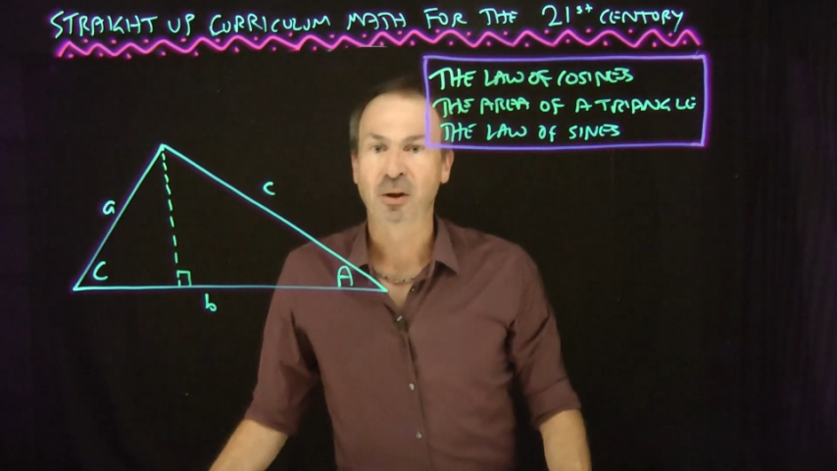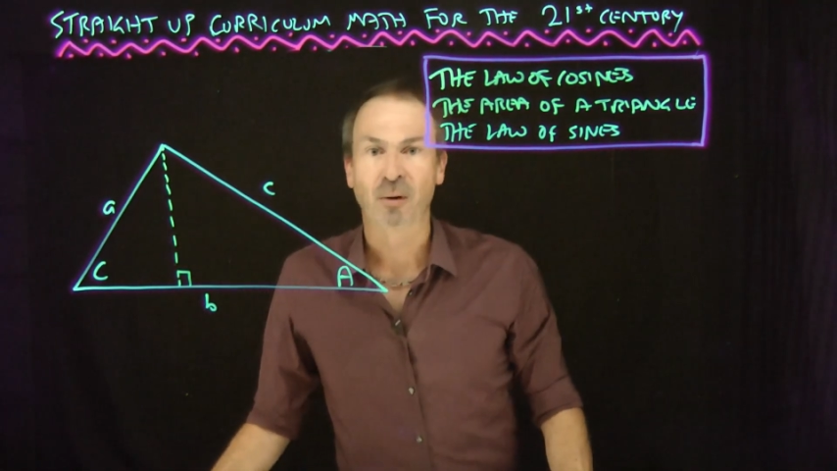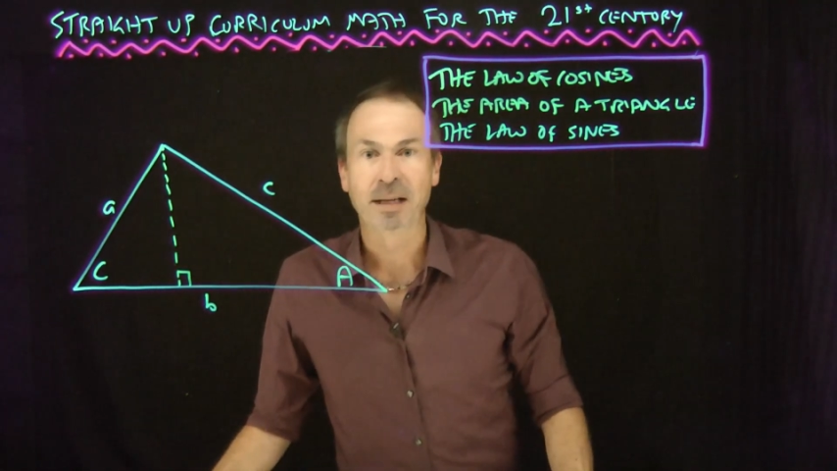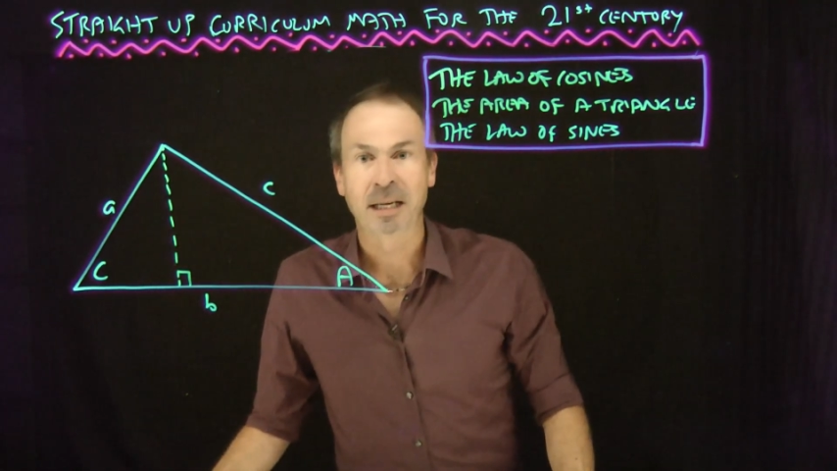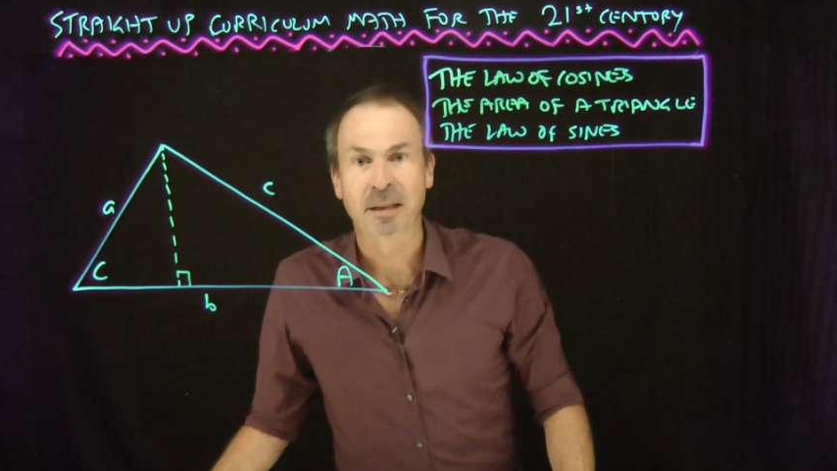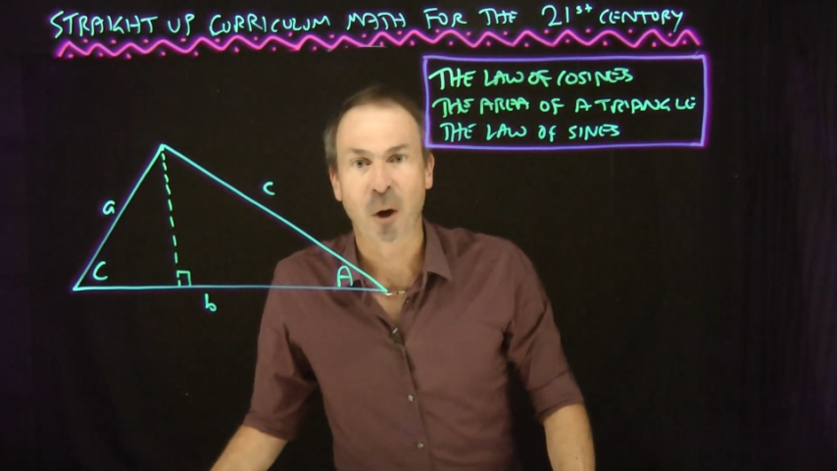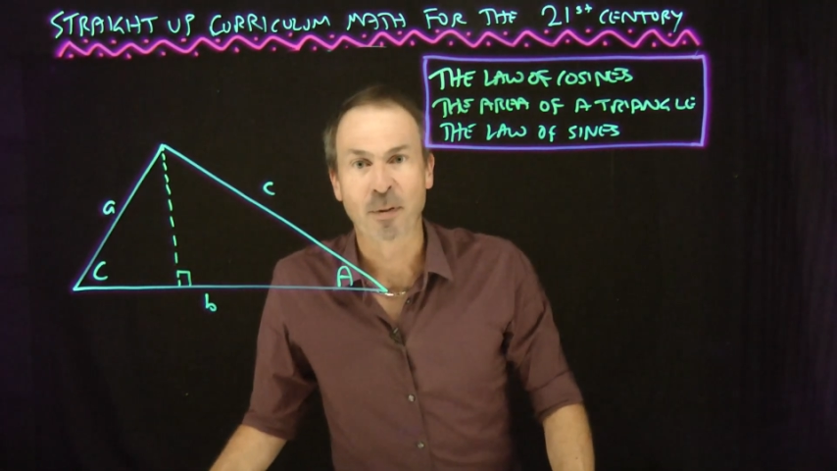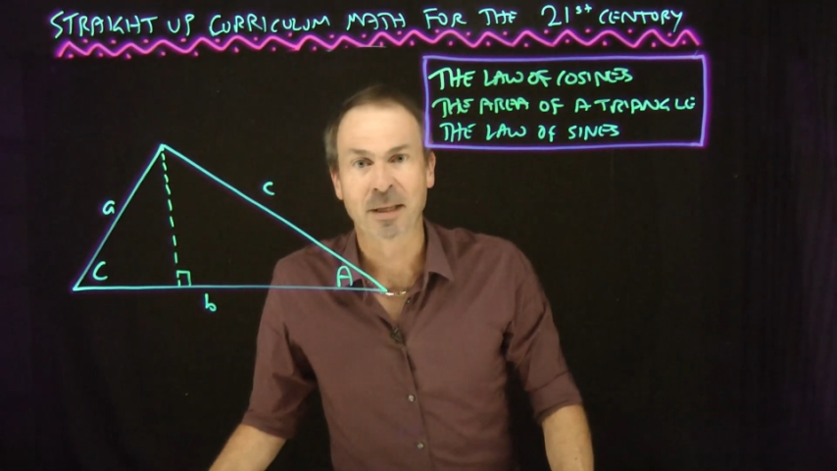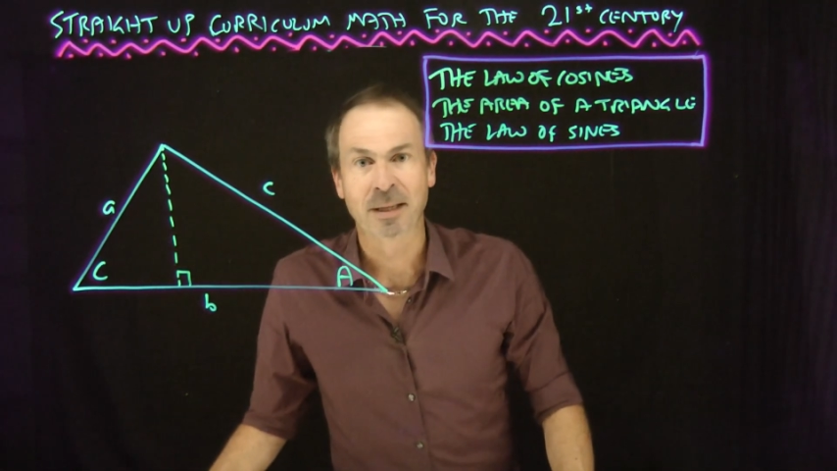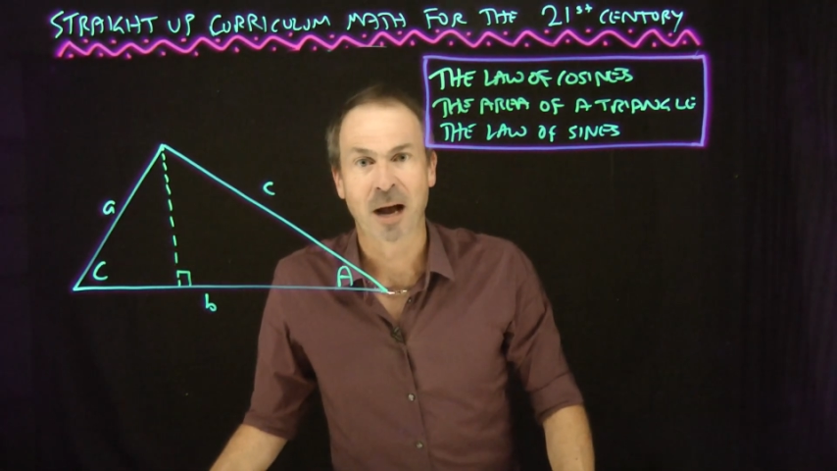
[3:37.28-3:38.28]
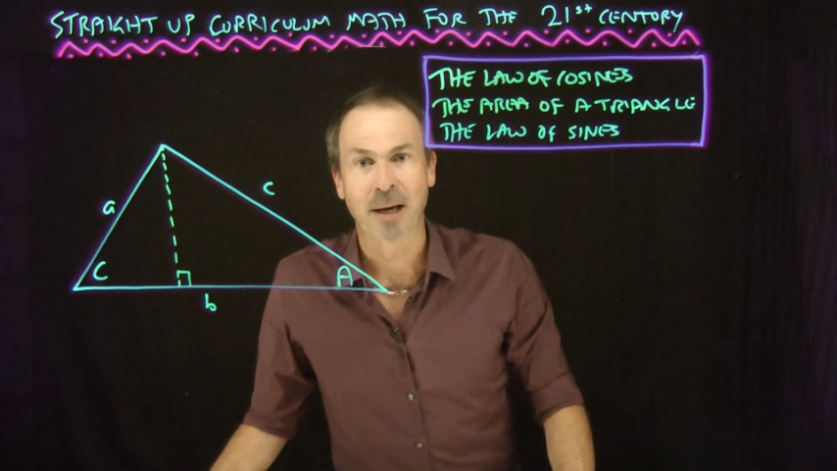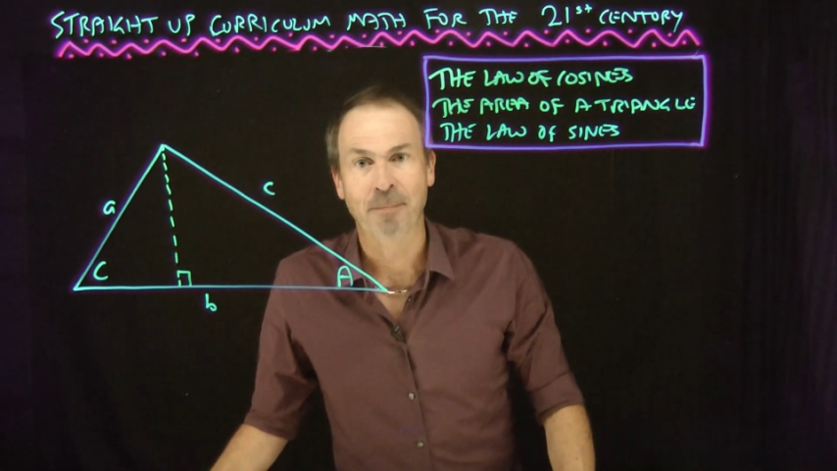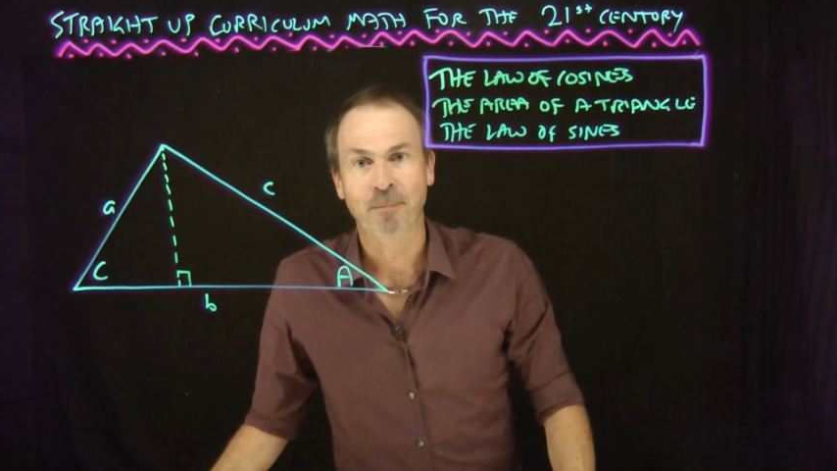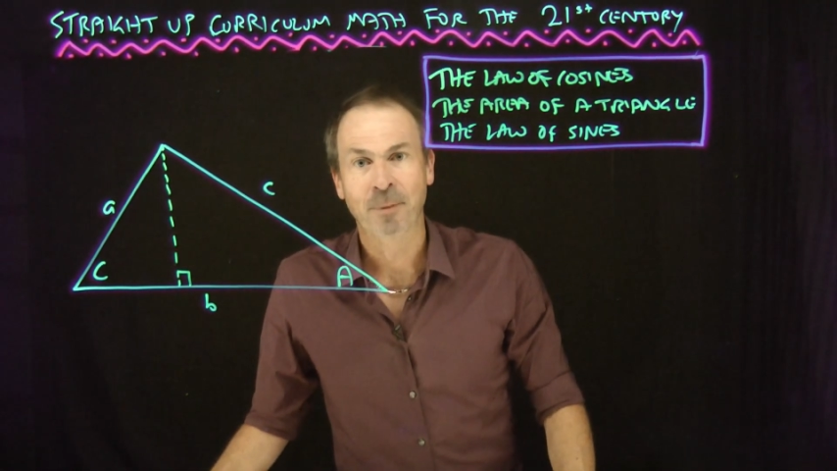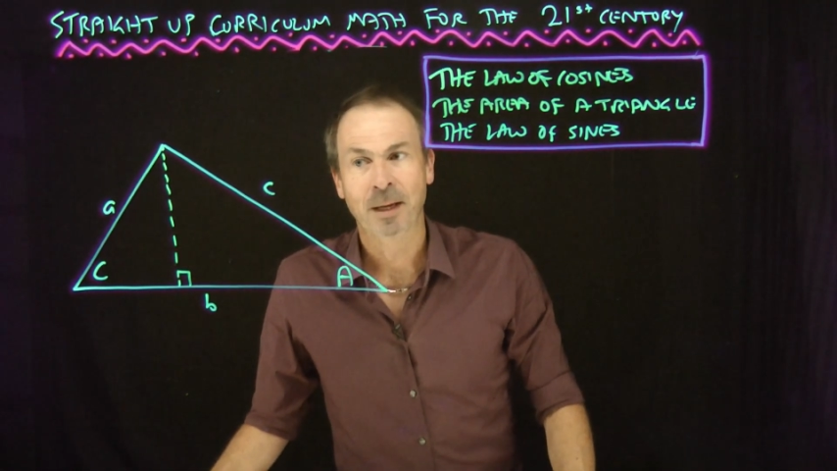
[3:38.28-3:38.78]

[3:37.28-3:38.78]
degrees to hit the opposite side.